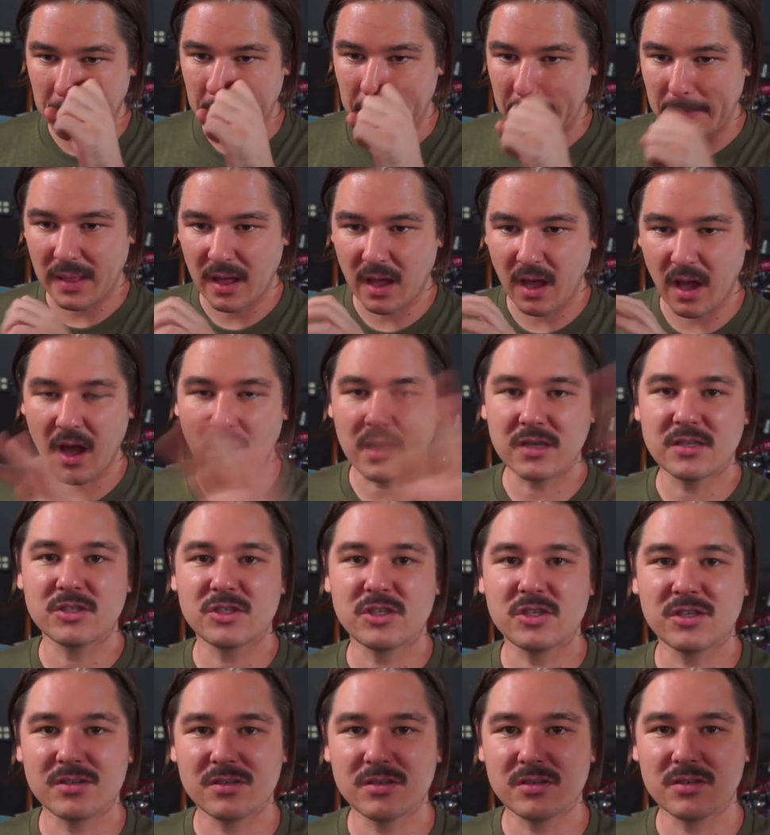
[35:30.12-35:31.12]
on
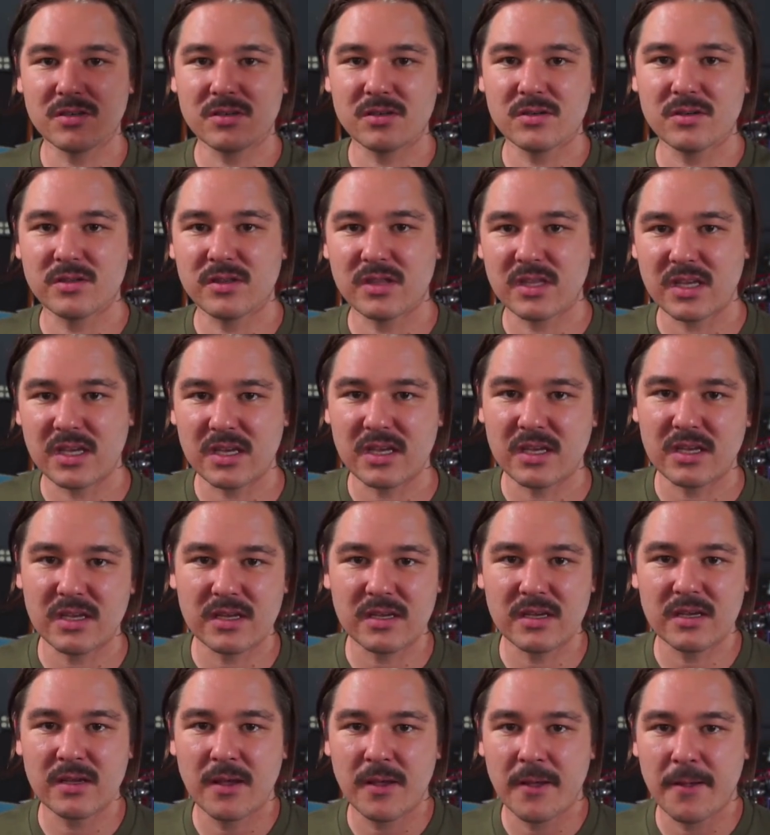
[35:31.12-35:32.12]
to the
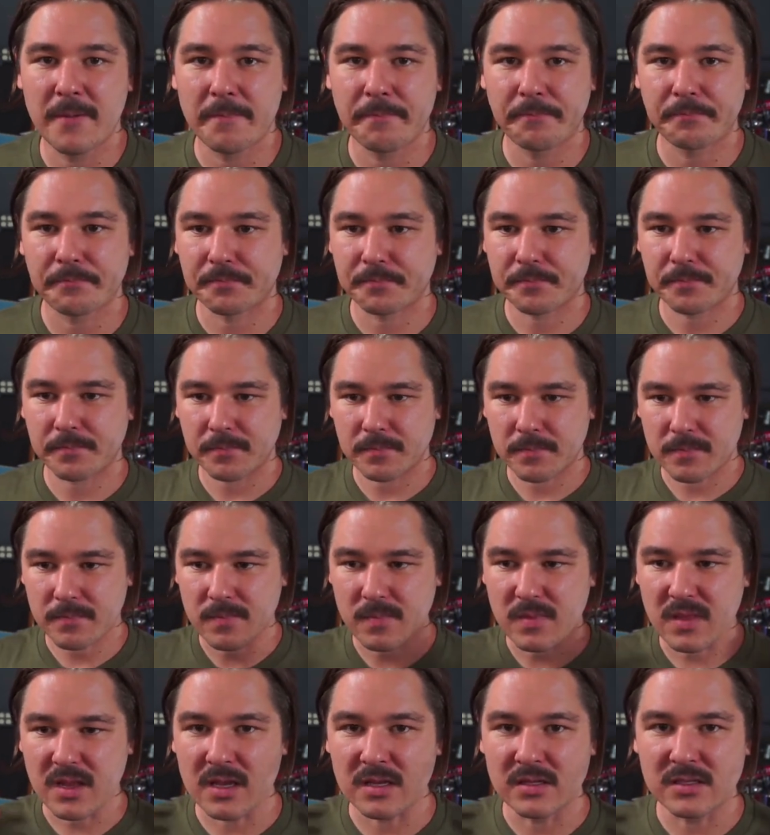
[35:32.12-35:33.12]

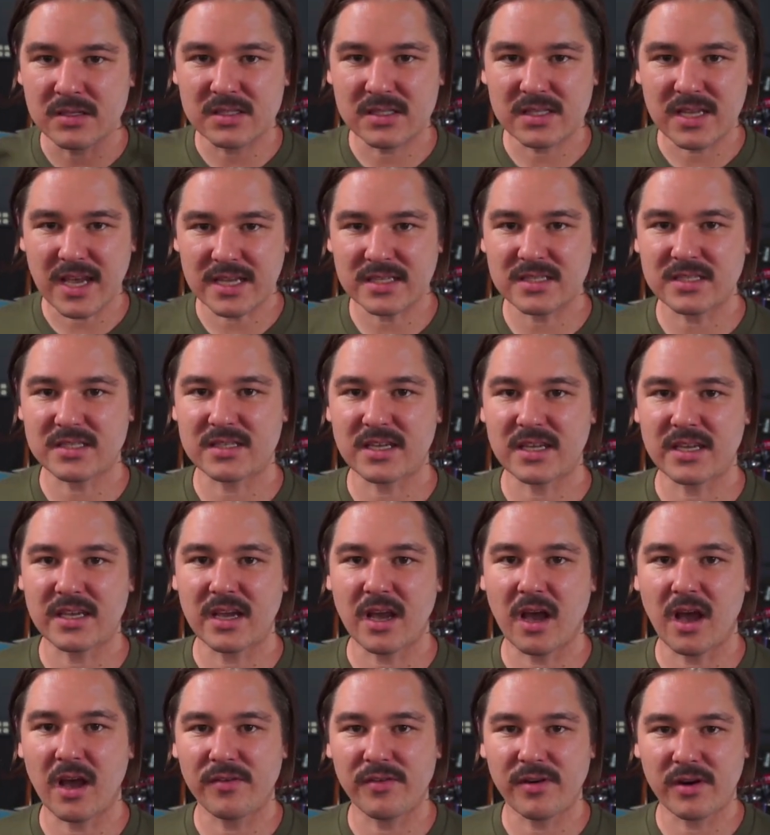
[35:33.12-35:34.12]
testing
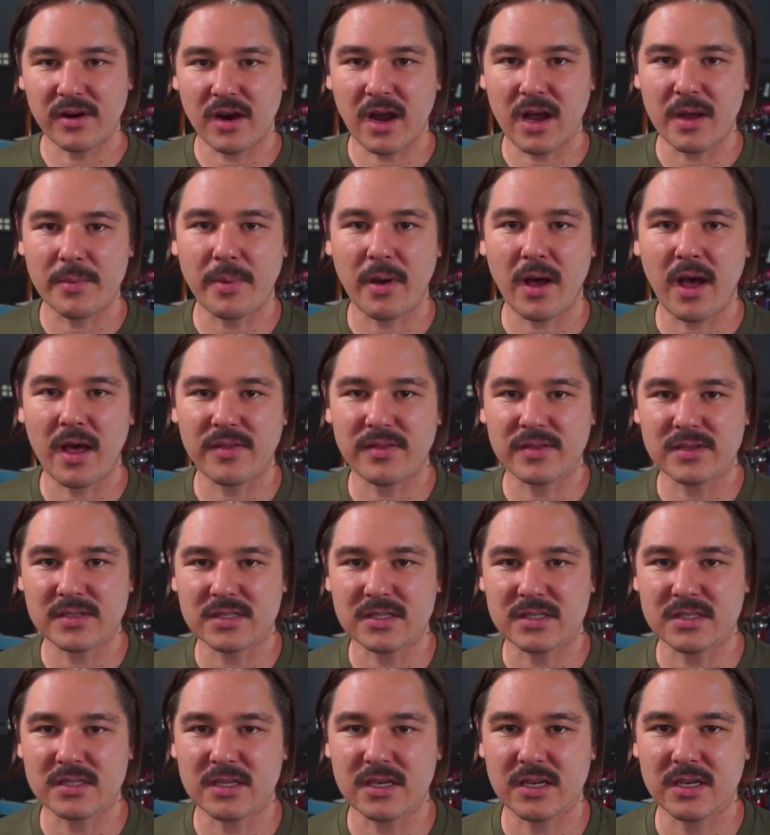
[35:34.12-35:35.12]
of our
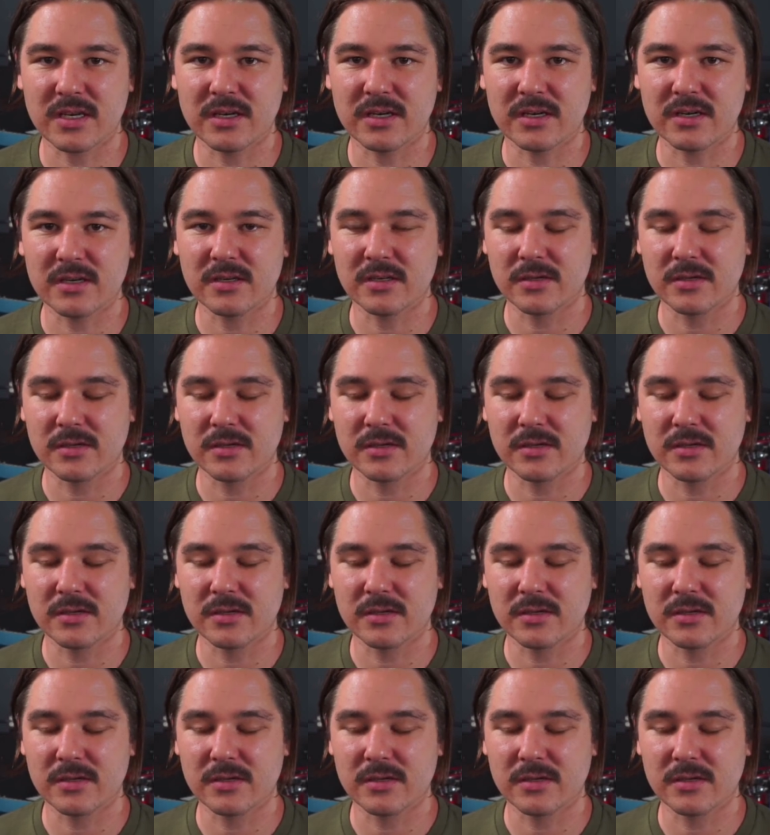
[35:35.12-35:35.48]
hypothesis here.